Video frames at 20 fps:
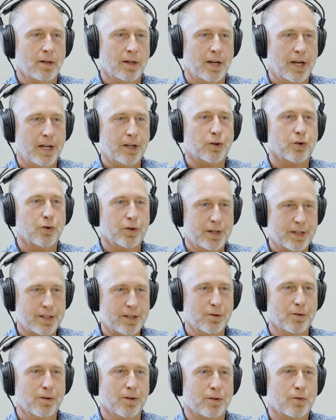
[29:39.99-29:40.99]
increase
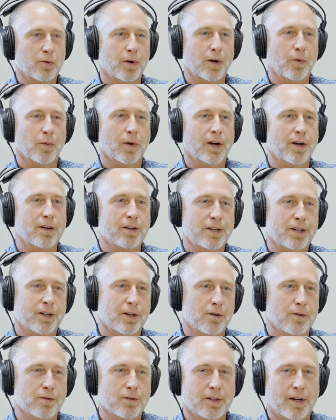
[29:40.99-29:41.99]
due to the 21 energy
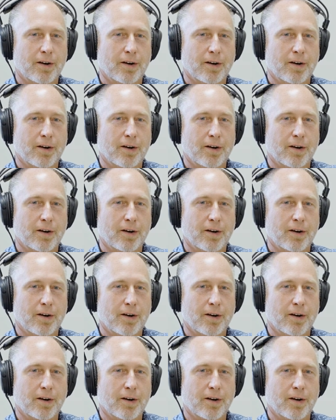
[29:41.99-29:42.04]
codes.